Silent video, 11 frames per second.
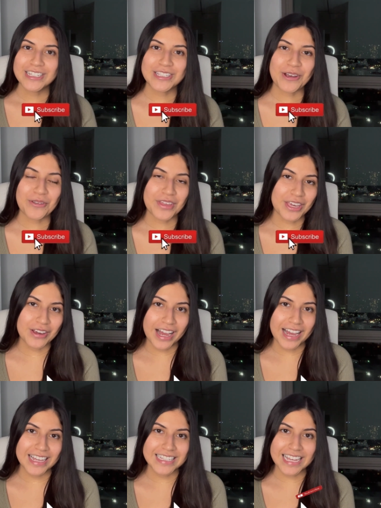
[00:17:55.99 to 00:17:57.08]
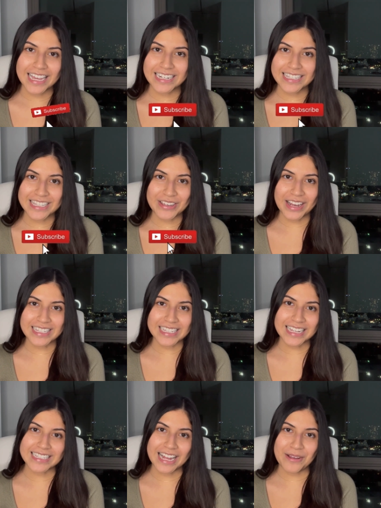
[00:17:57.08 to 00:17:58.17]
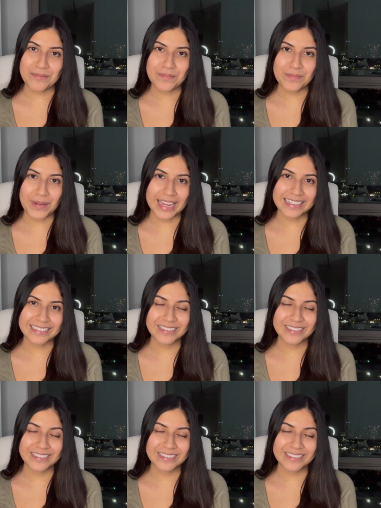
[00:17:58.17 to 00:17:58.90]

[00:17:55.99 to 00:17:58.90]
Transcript: So thank you guys, and see you guys next time. Bye.